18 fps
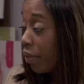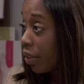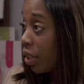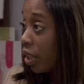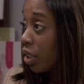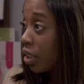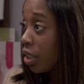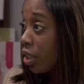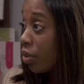
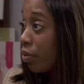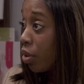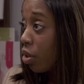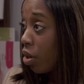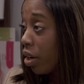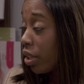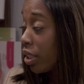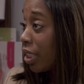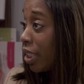evidence in
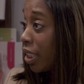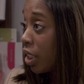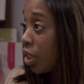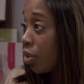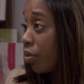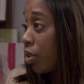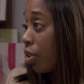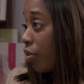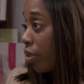regards to
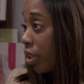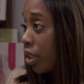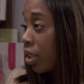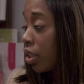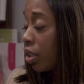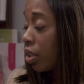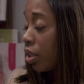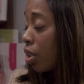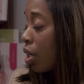these
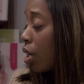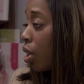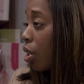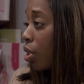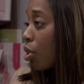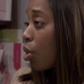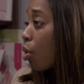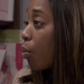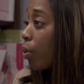restrictions.
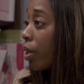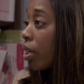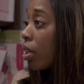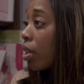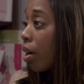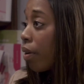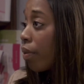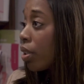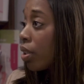So we
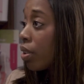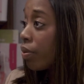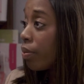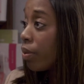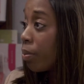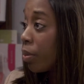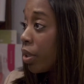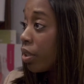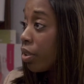encourage
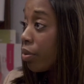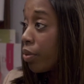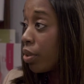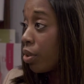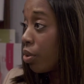women to